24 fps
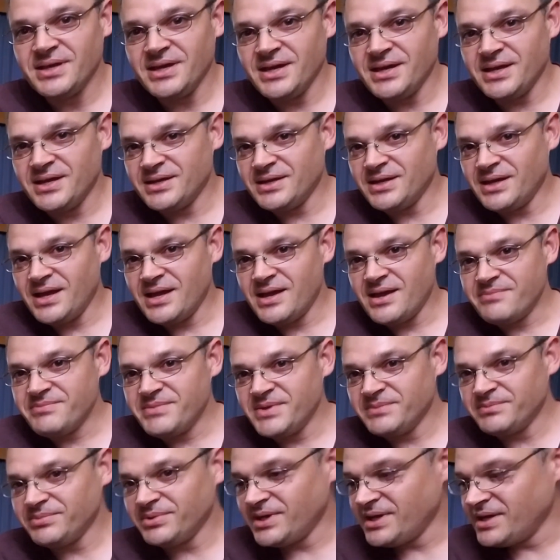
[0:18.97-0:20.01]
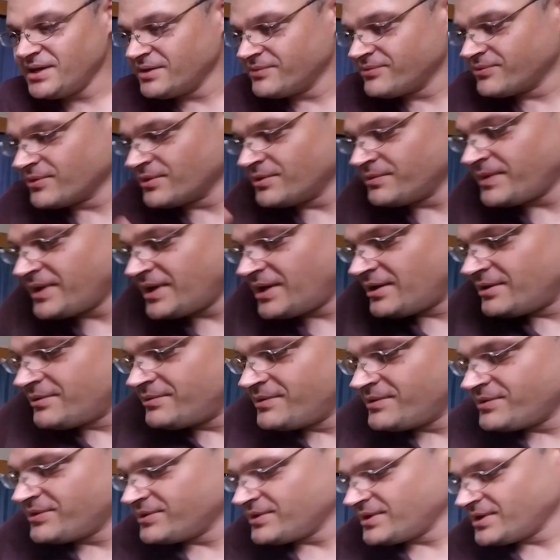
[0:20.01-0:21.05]
and I have been playing for a
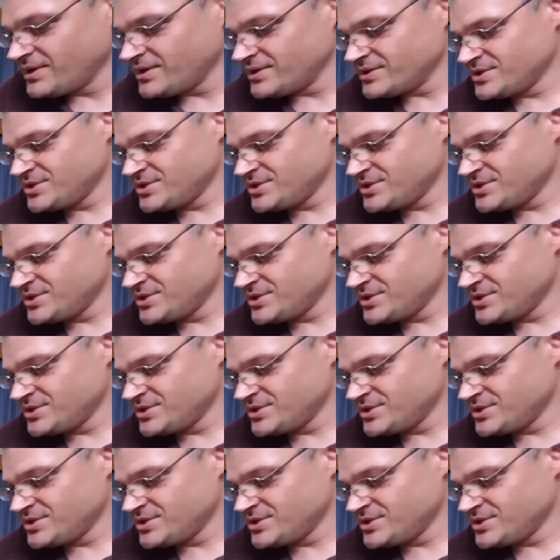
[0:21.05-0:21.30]
while with